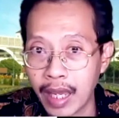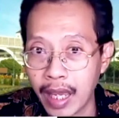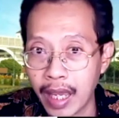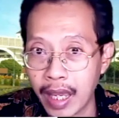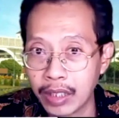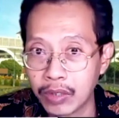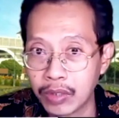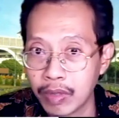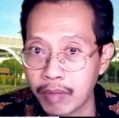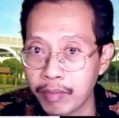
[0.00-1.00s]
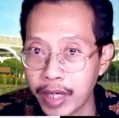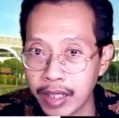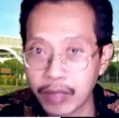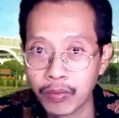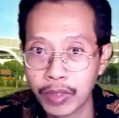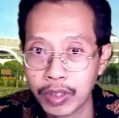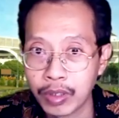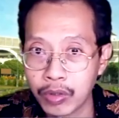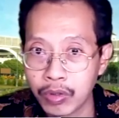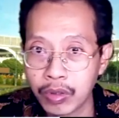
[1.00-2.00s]
and to embed it with
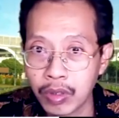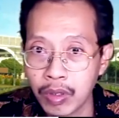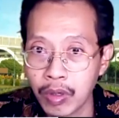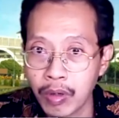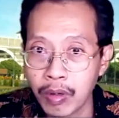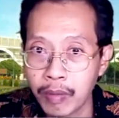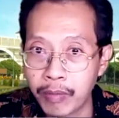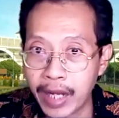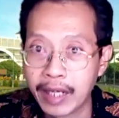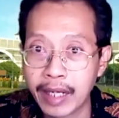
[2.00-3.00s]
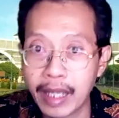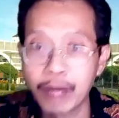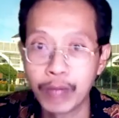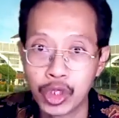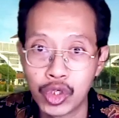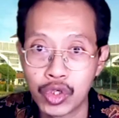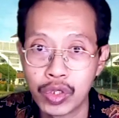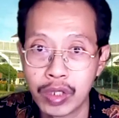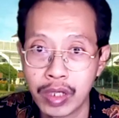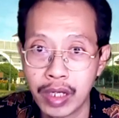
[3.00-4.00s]
a good brand image
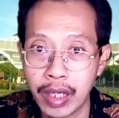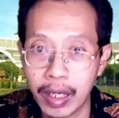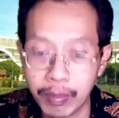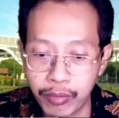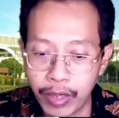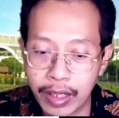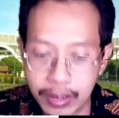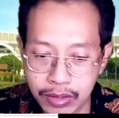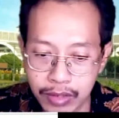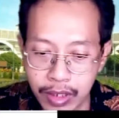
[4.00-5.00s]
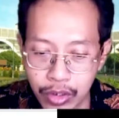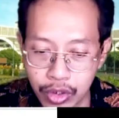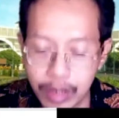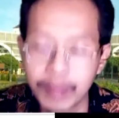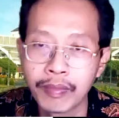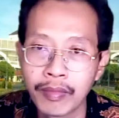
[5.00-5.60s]
and brand strategy.